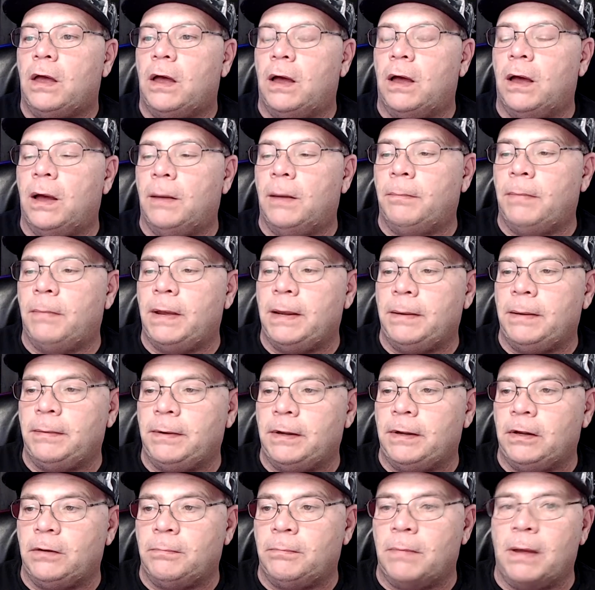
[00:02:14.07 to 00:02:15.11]
uh,
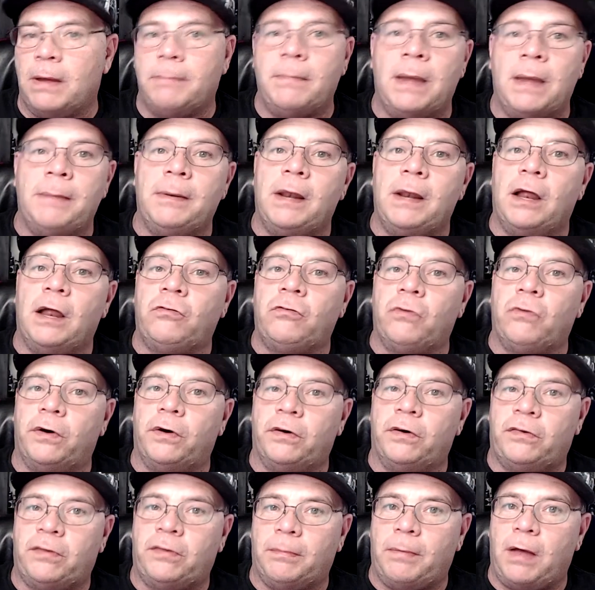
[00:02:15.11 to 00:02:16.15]
maybe maybe not
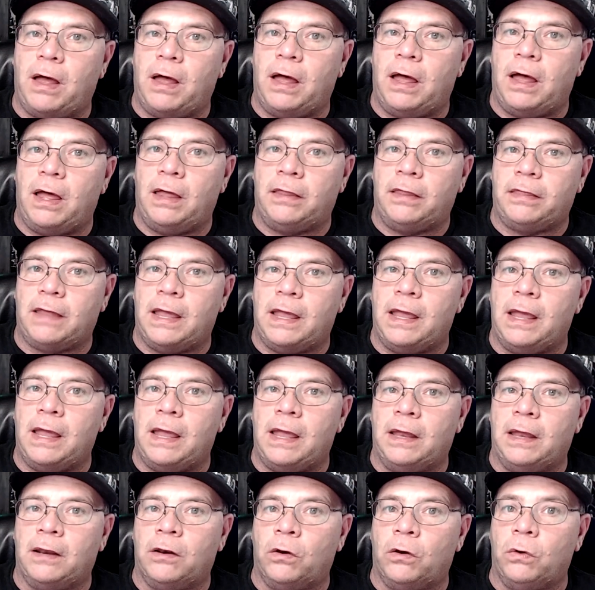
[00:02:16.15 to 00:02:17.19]
Jor-Savath
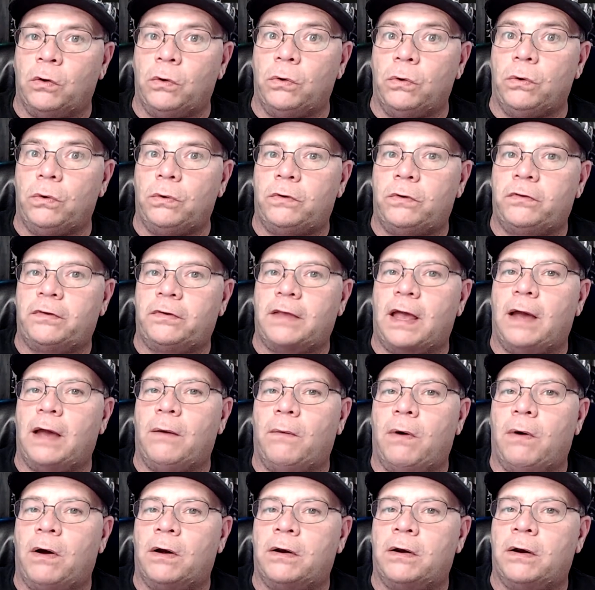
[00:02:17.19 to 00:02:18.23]
and Luke
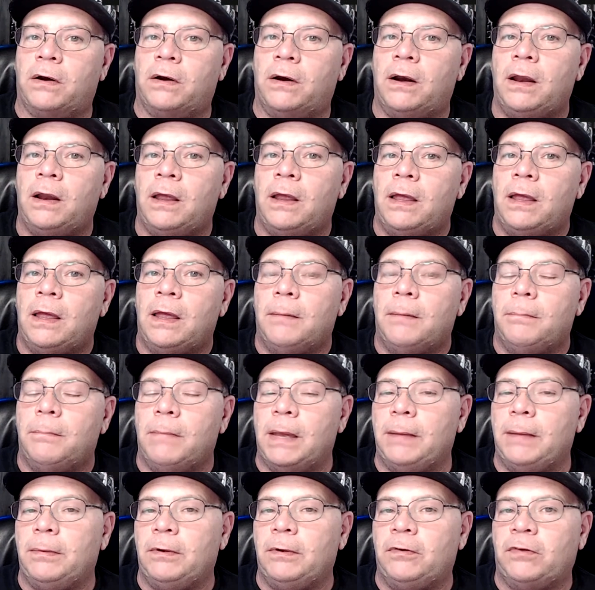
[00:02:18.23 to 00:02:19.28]
Skywalker,
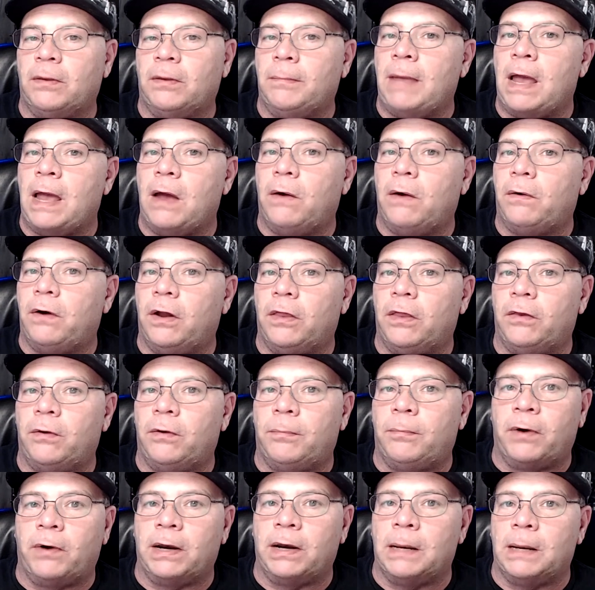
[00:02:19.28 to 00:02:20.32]
maybe somehow or other
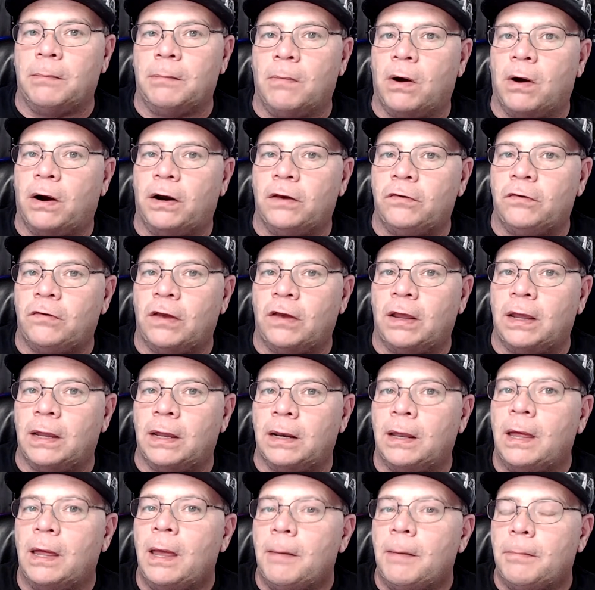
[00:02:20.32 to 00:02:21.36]
bring in Mara
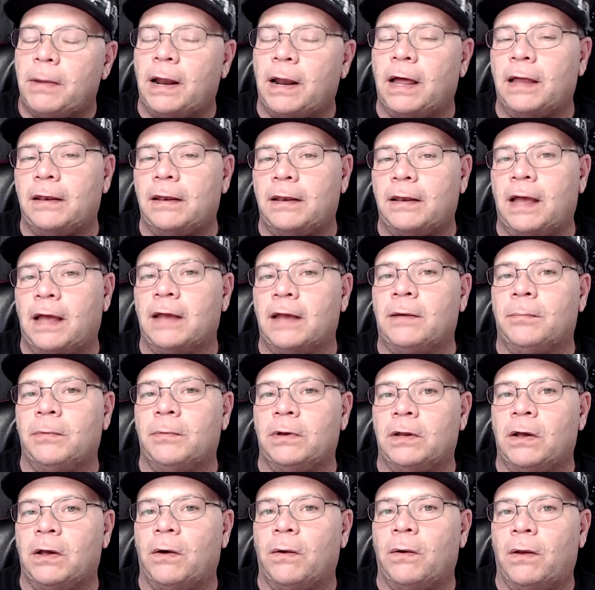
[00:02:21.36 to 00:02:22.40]
Jade, but I'd like them
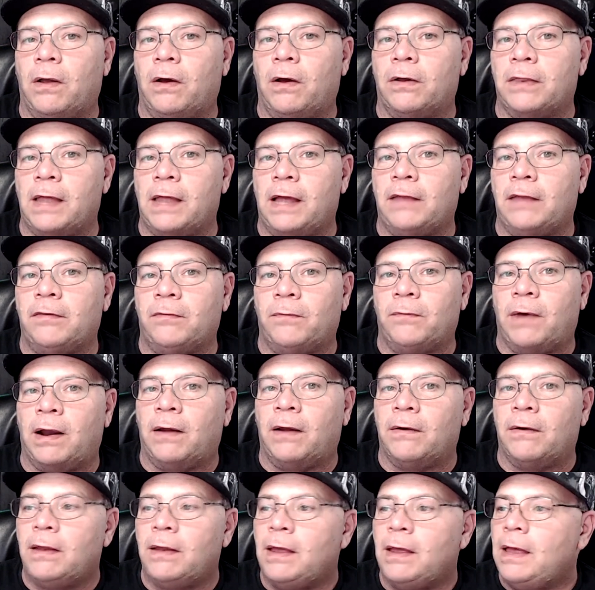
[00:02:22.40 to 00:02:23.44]
to go along that
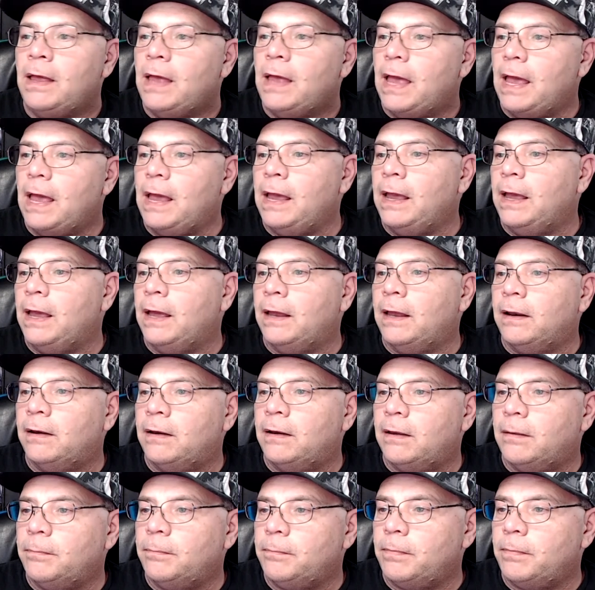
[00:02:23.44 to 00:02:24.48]
route. And